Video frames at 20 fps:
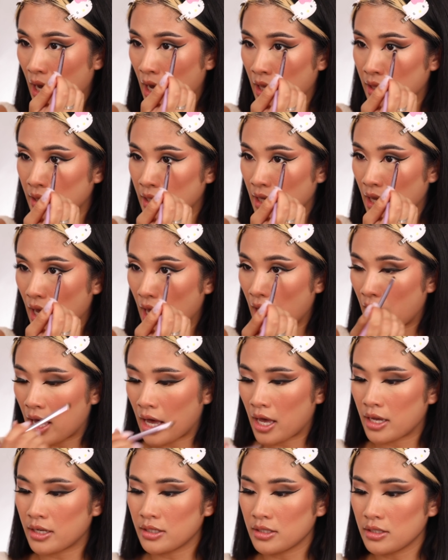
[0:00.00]
at the
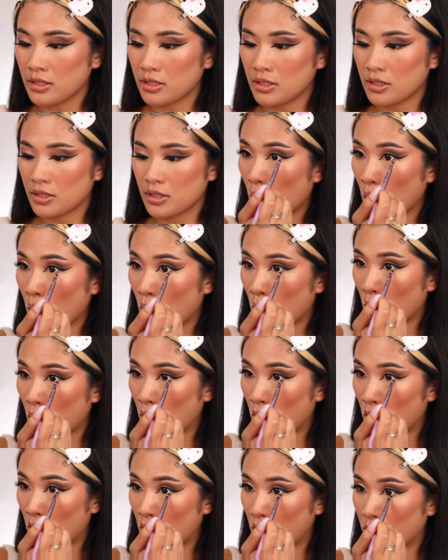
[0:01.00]
end
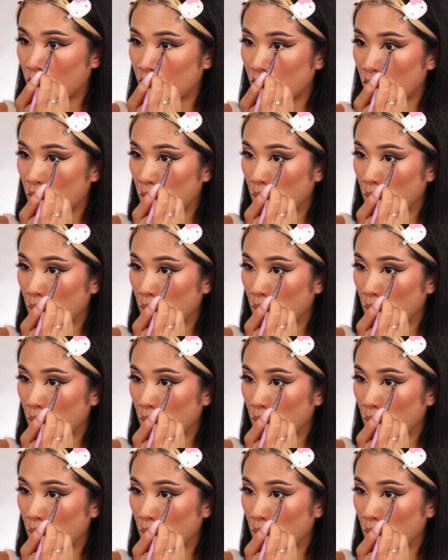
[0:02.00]
of